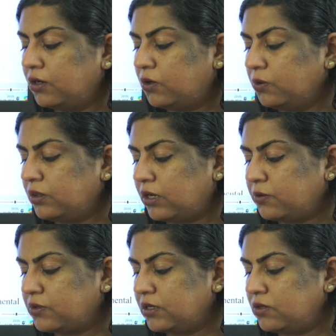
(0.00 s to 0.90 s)

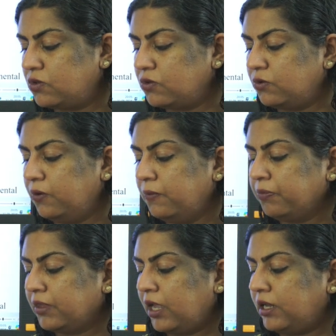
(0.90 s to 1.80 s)
2002
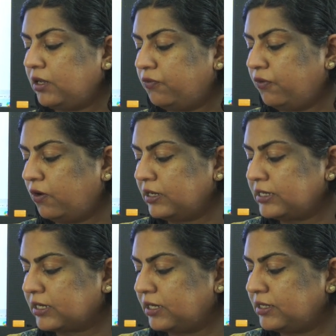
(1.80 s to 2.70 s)
and
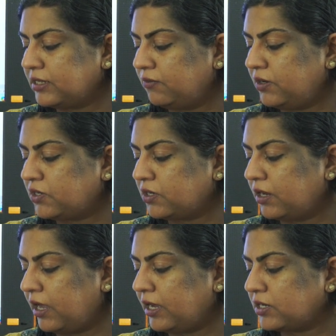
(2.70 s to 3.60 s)
Forest
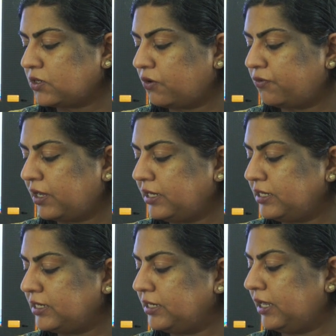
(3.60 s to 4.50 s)
Conservation Act of
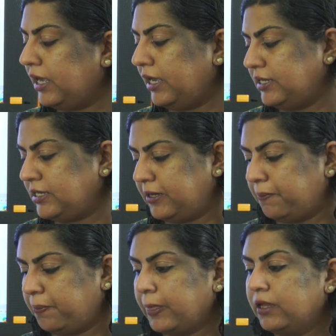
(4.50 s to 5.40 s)
1980.